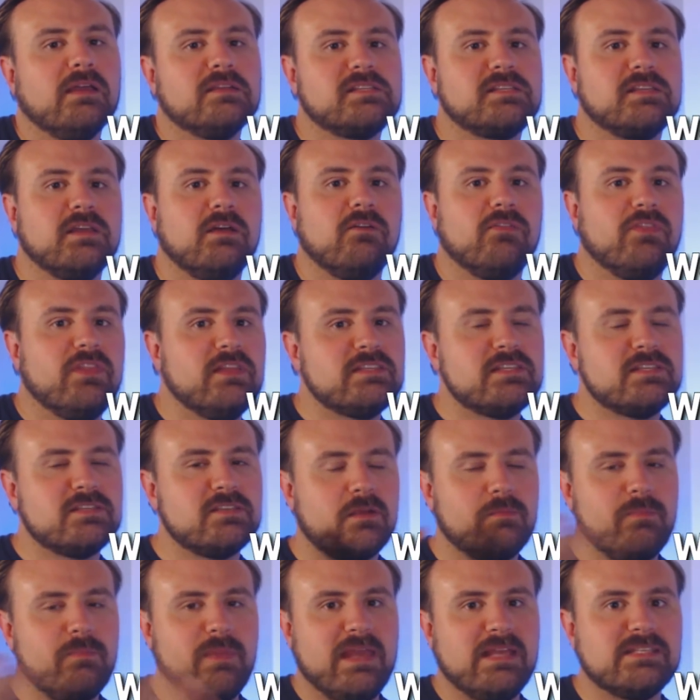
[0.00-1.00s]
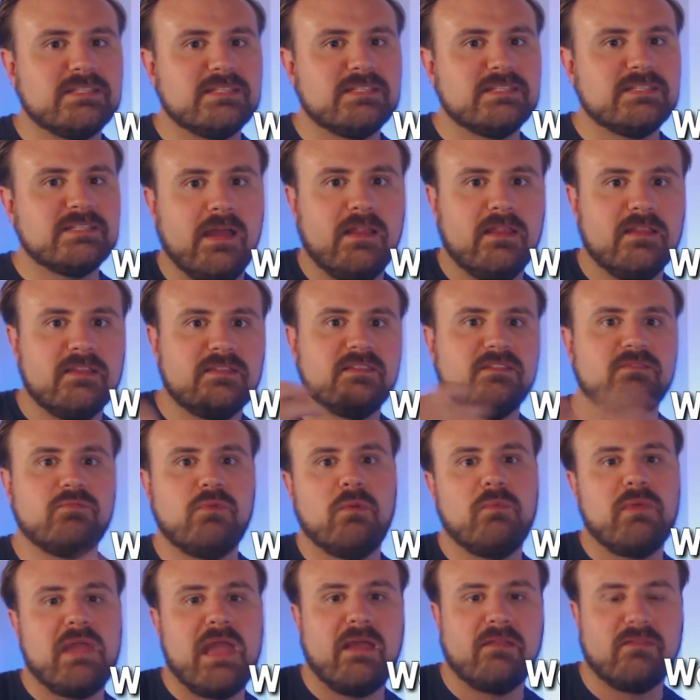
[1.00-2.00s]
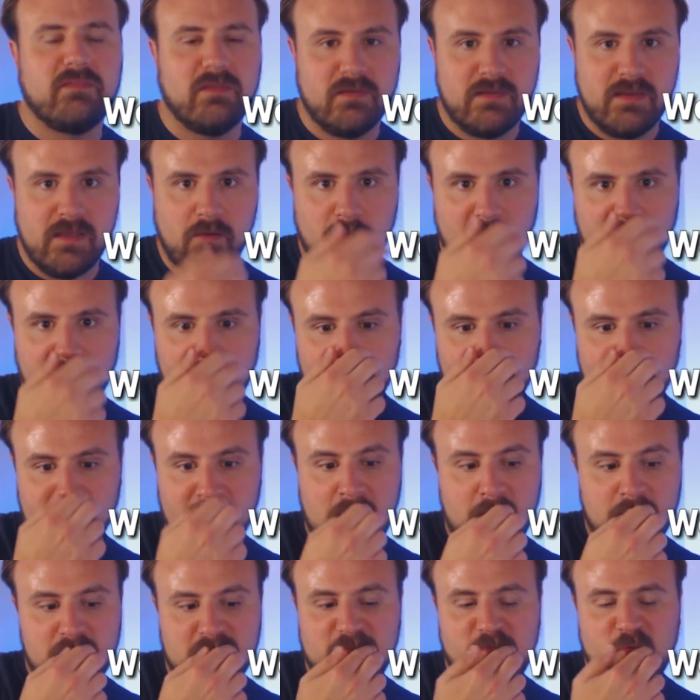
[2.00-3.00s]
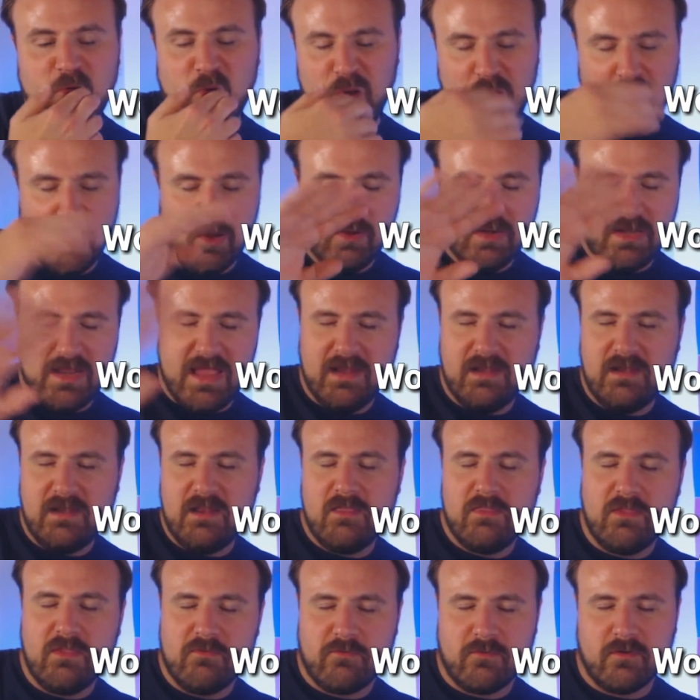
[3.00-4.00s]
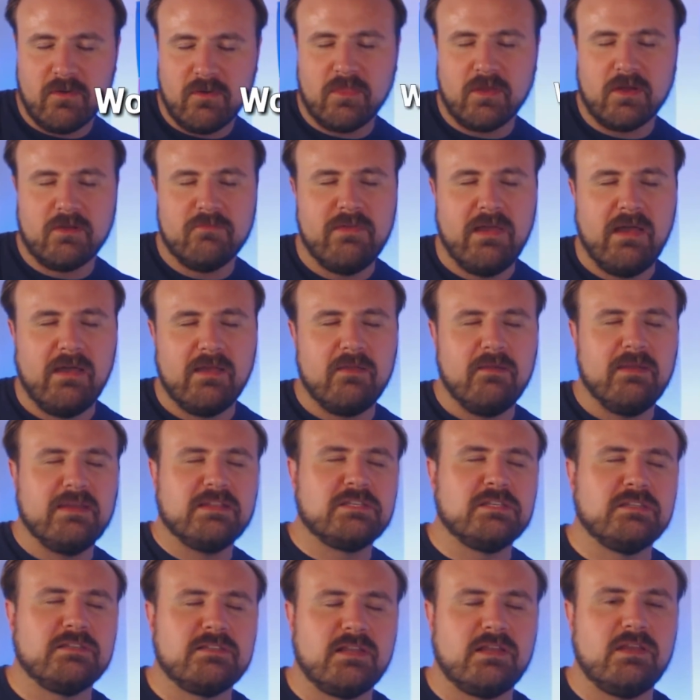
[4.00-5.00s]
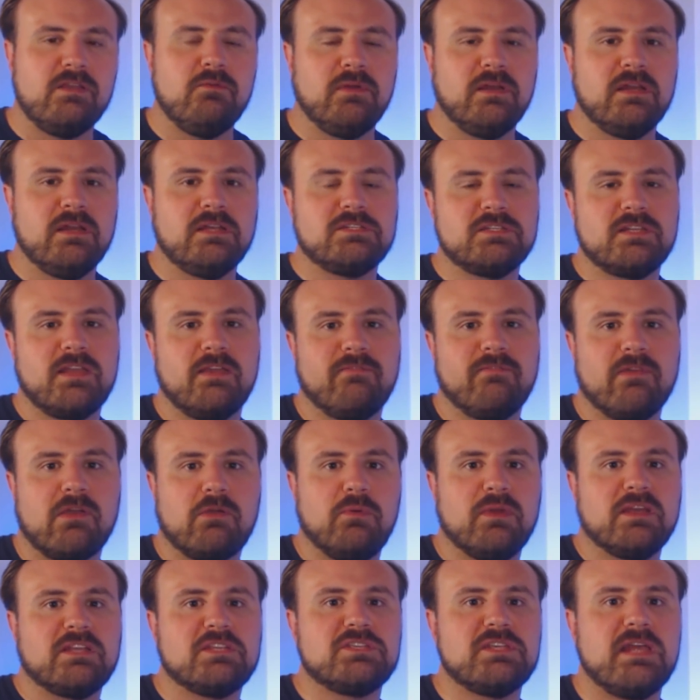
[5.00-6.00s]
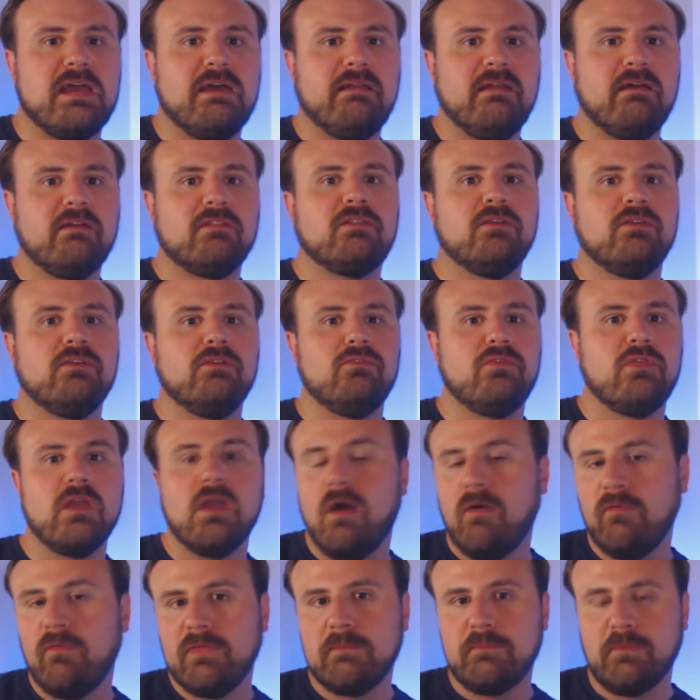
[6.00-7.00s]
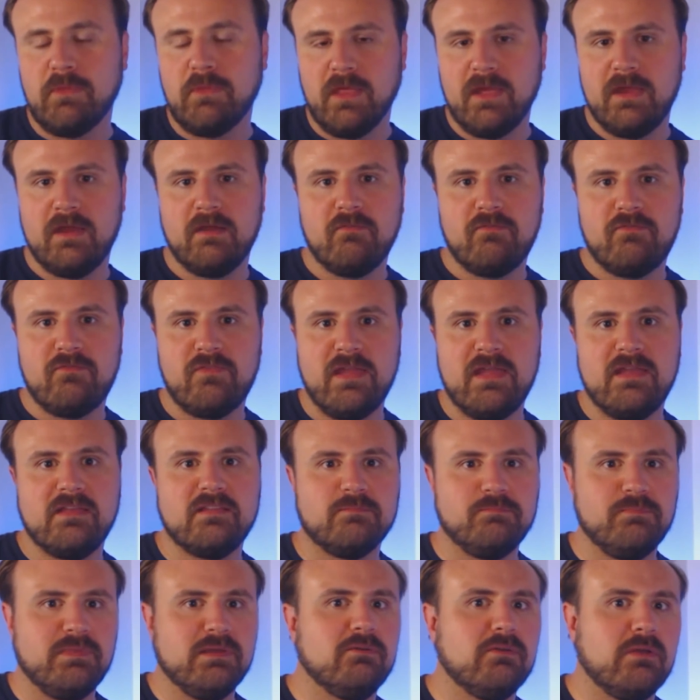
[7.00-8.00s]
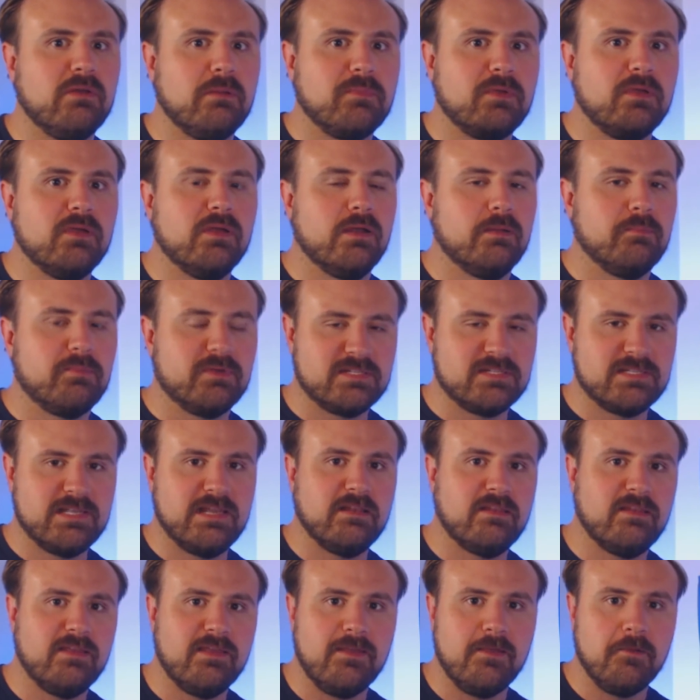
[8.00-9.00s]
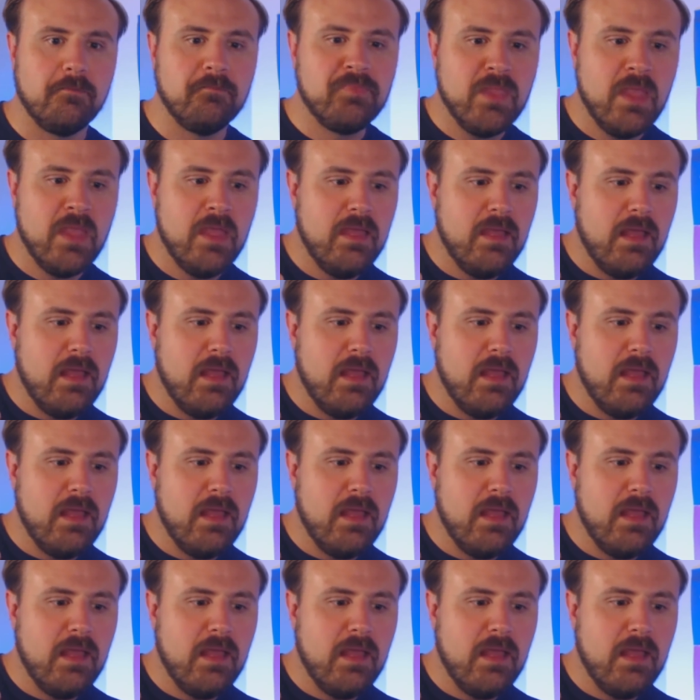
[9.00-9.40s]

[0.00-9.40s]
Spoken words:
So this is our baseline. This is what we had to deal with. Before we go into any of the further evaluations, I do want to just give a quick shout out to the only player phase build I'm going to present to you.